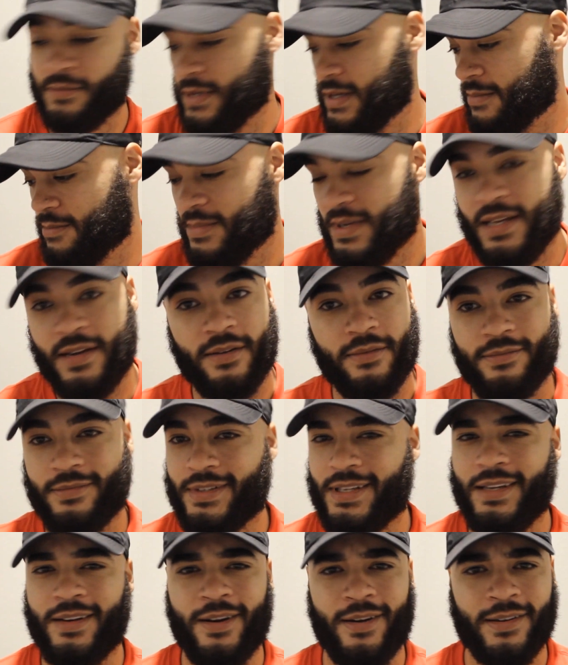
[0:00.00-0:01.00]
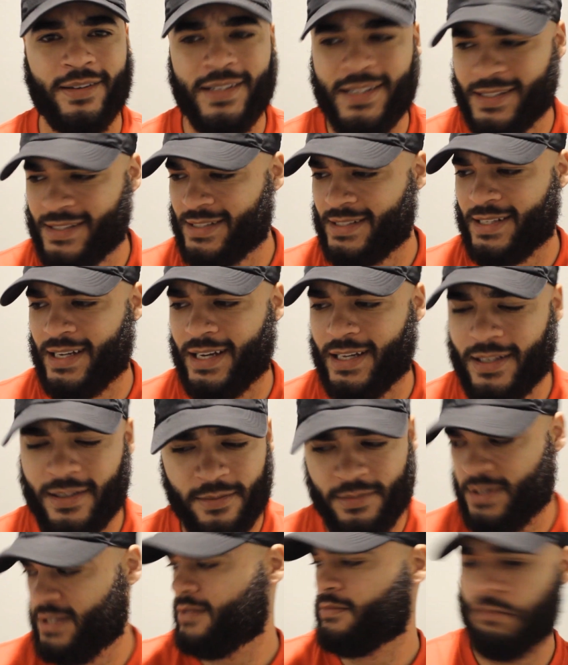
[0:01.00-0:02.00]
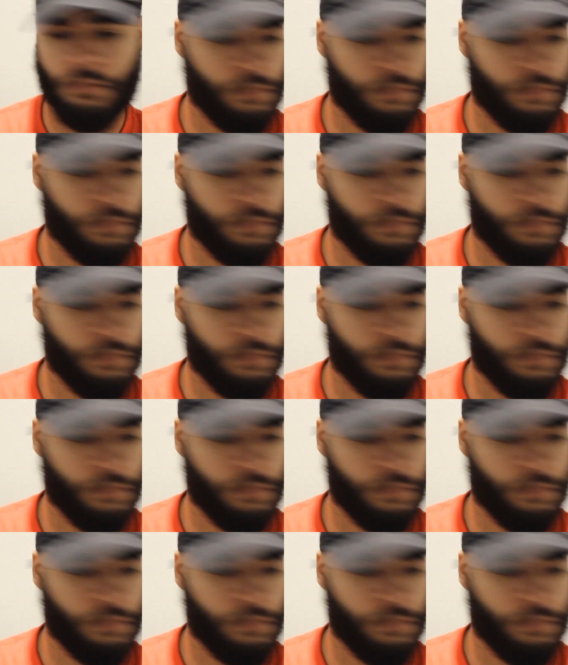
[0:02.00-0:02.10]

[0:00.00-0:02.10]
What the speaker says: and be up, on this side. You'll be